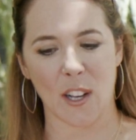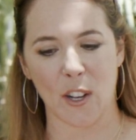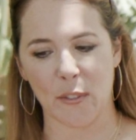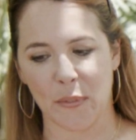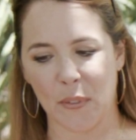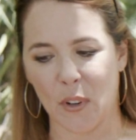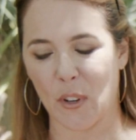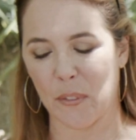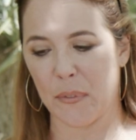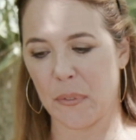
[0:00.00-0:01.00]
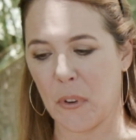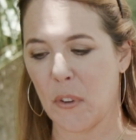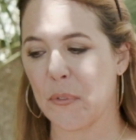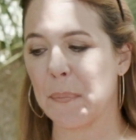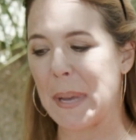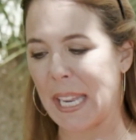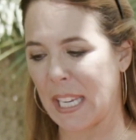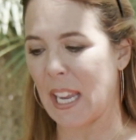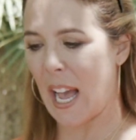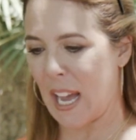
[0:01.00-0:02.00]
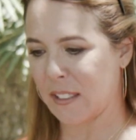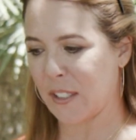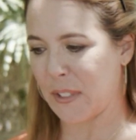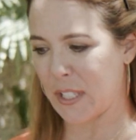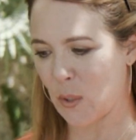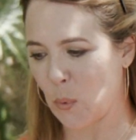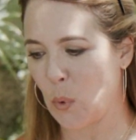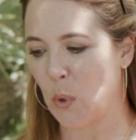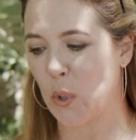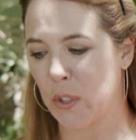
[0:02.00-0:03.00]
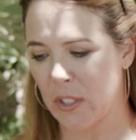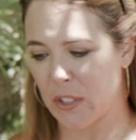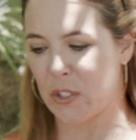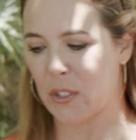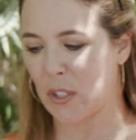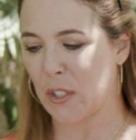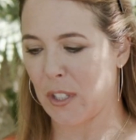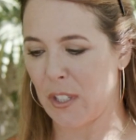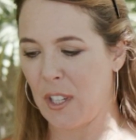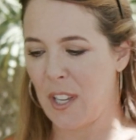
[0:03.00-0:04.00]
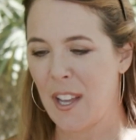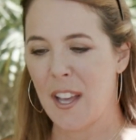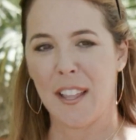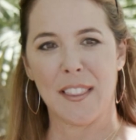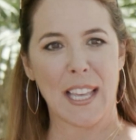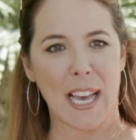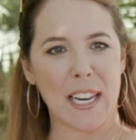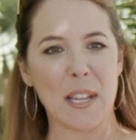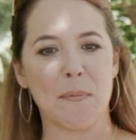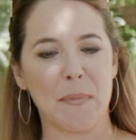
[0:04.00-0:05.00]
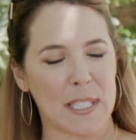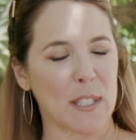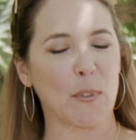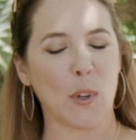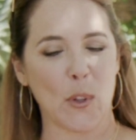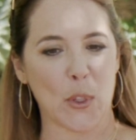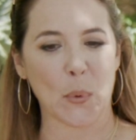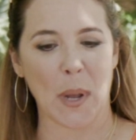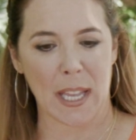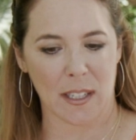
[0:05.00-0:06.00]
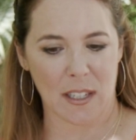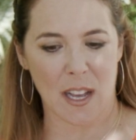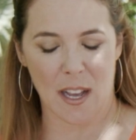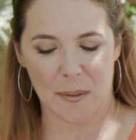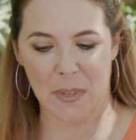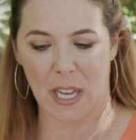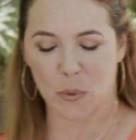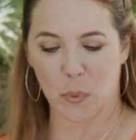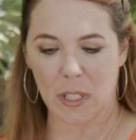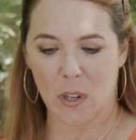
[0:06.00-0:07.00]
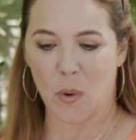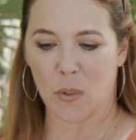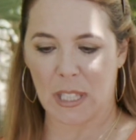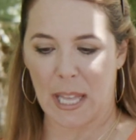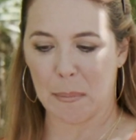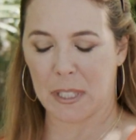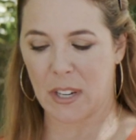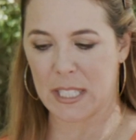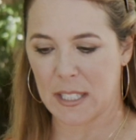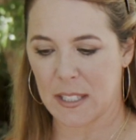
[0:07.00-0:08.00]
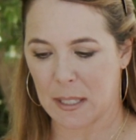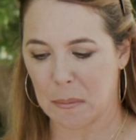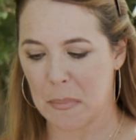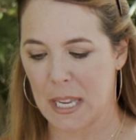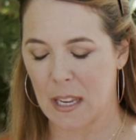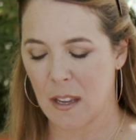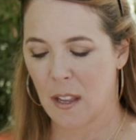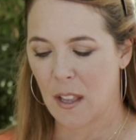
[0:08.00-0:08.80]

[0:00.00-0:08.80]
of many activists who understood that invisible threat, as we know climate crisis can be.